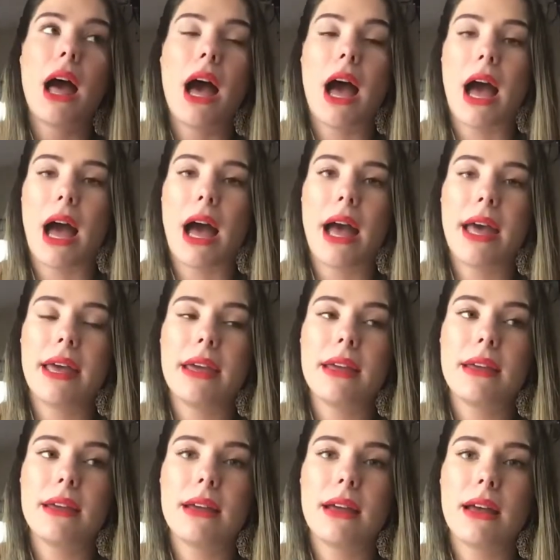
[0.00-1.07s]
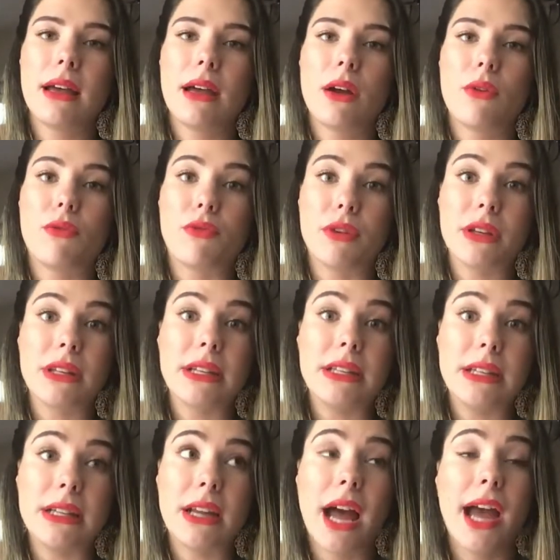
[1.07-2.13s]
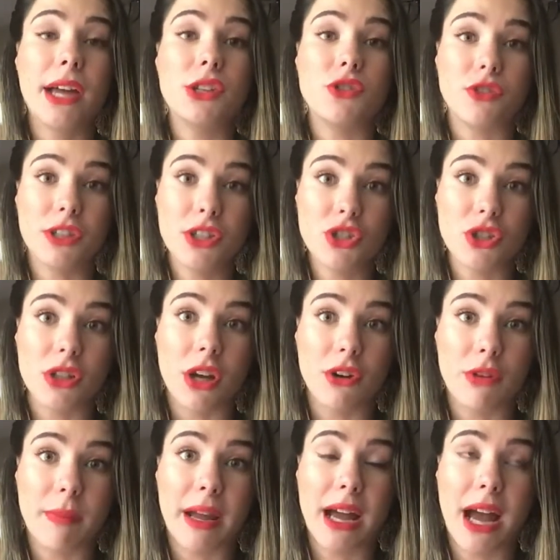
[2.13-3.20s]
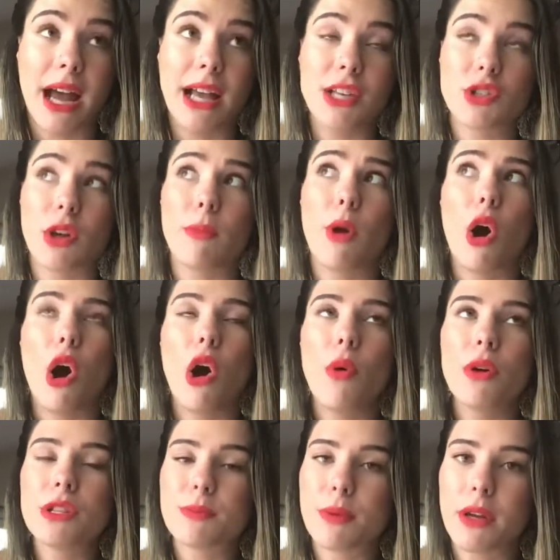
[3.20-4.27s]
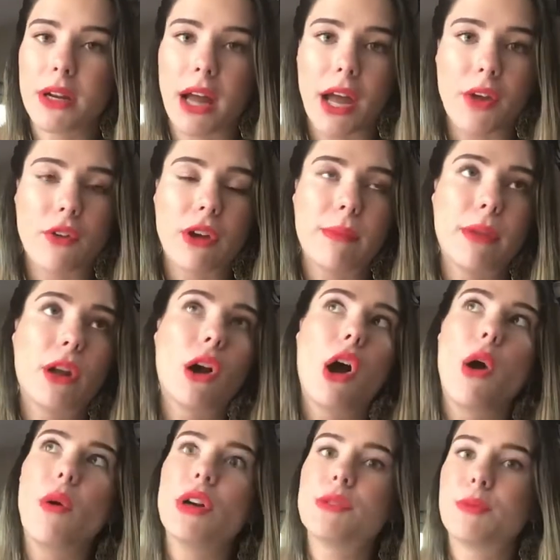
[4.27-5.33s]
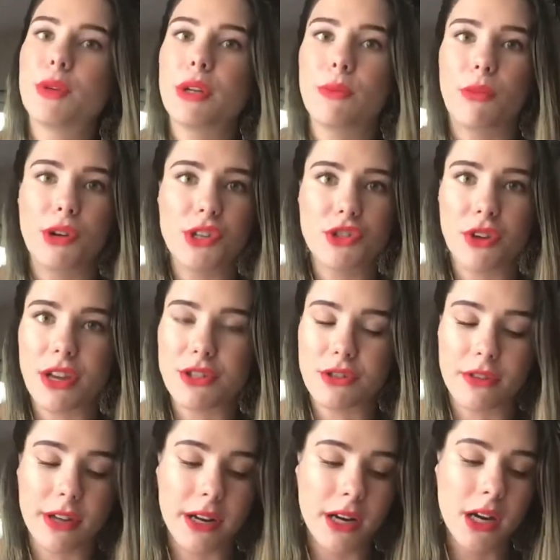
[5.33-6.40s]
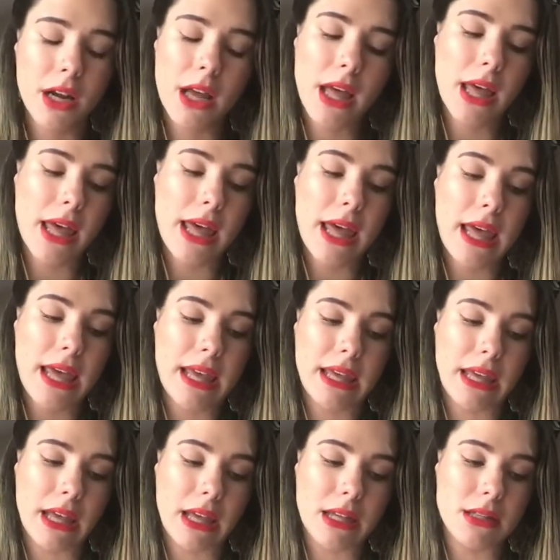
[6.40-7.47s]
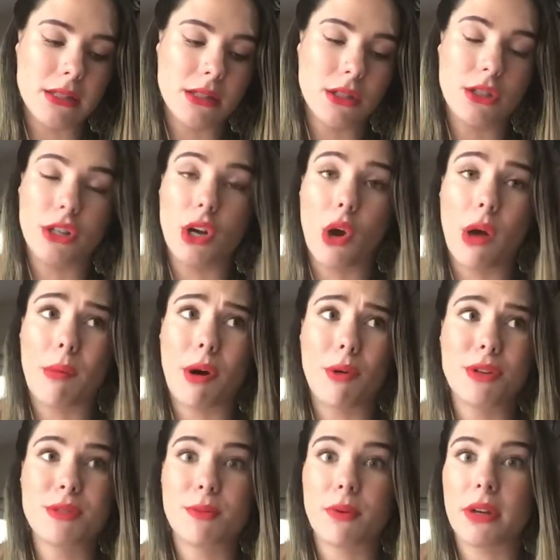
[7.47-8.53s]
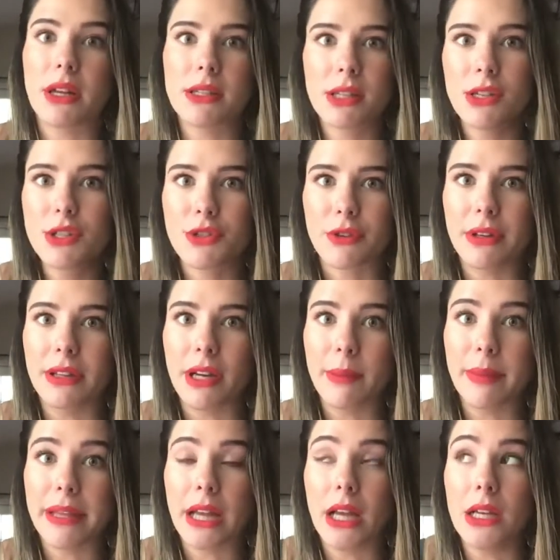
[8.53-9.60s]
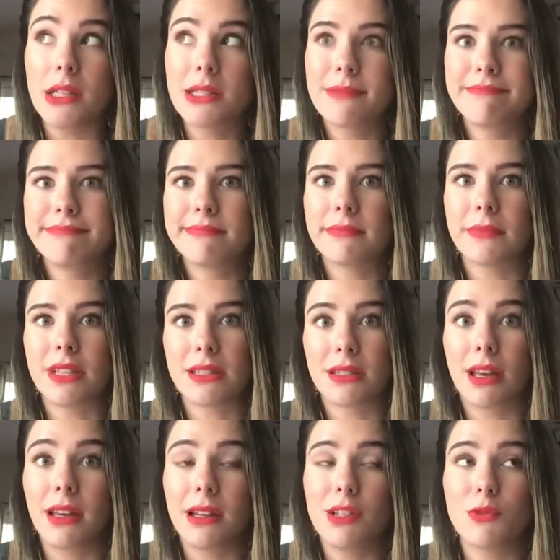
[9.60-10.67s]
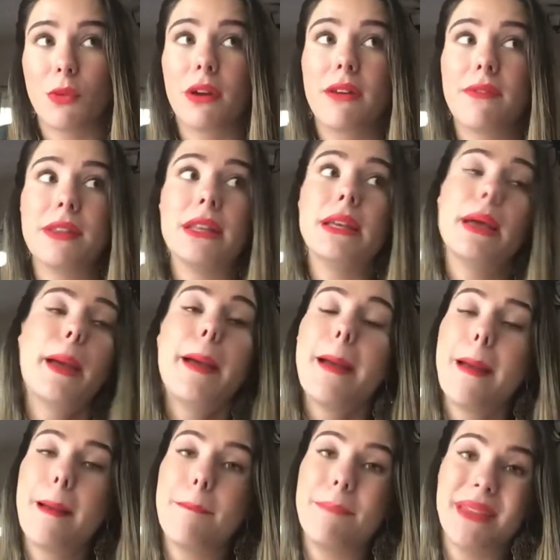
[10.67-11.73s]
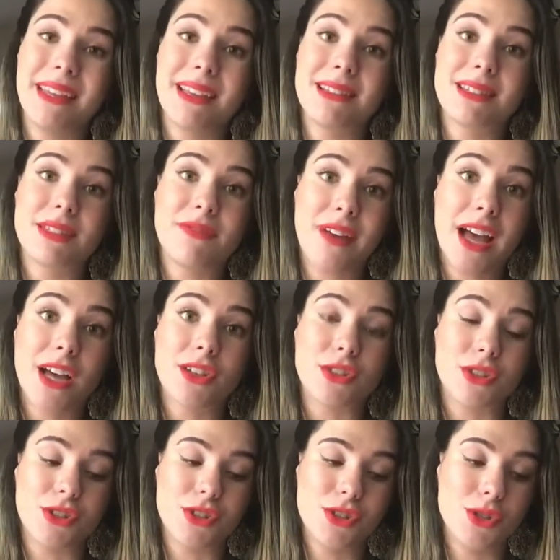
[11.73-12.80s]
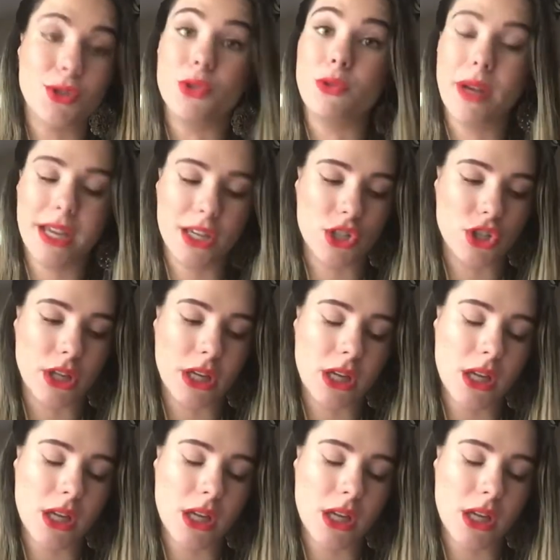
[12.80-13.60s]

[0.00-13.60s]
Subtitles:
I really need hydration under my eyes. I'm always putting eye cream there, always putting moisturizer there, and I'm always putting sunscreen there because the sun is one of the biggest factors to aging.